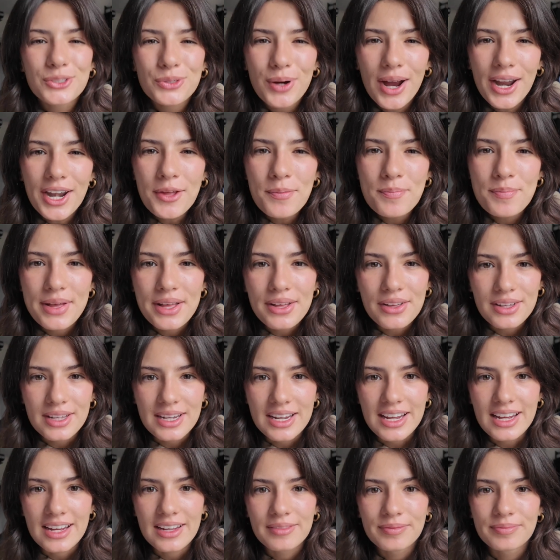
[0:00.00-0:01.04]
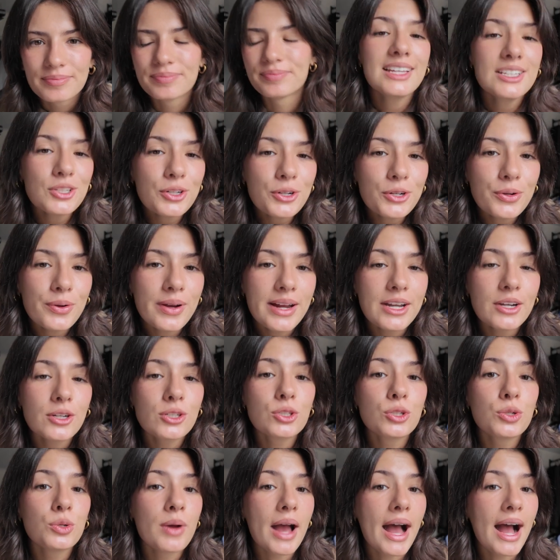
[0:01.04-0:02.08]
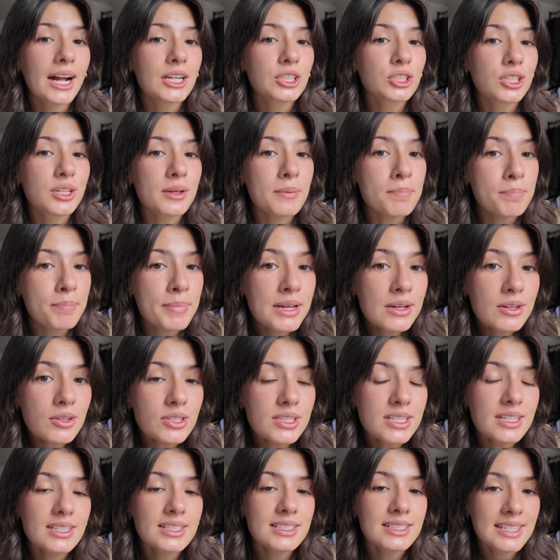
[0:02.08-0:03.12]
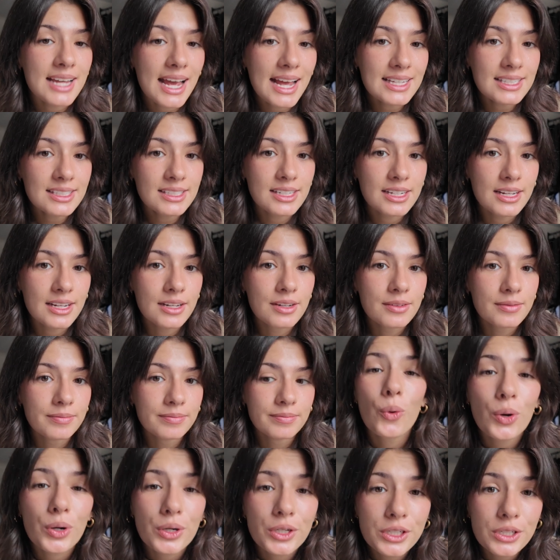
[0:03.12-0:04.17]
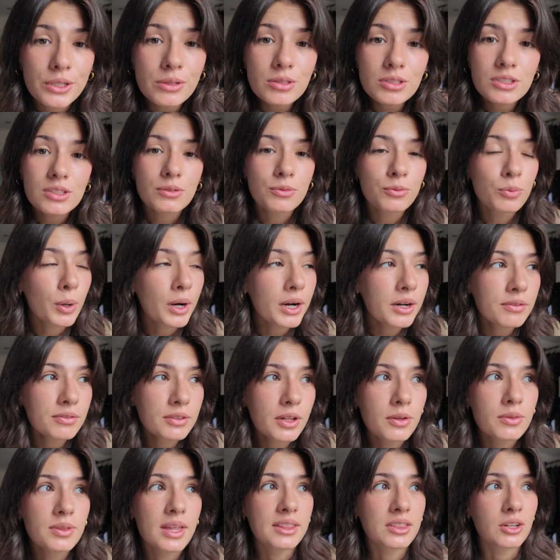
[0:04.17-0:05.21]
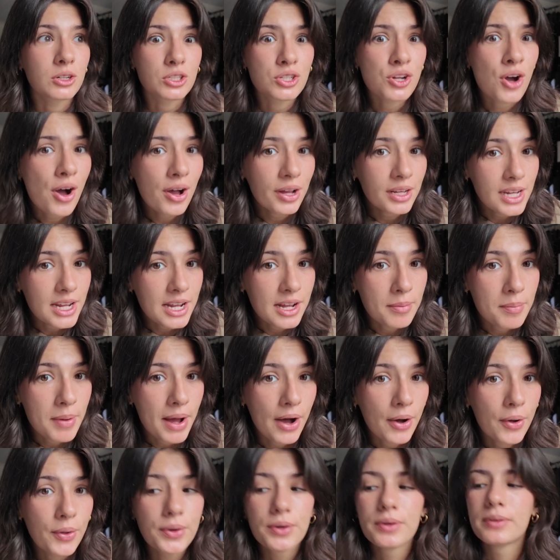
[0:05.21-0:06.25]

credibility. These are creators who actually built, tested, or used the workflow that they're talking about.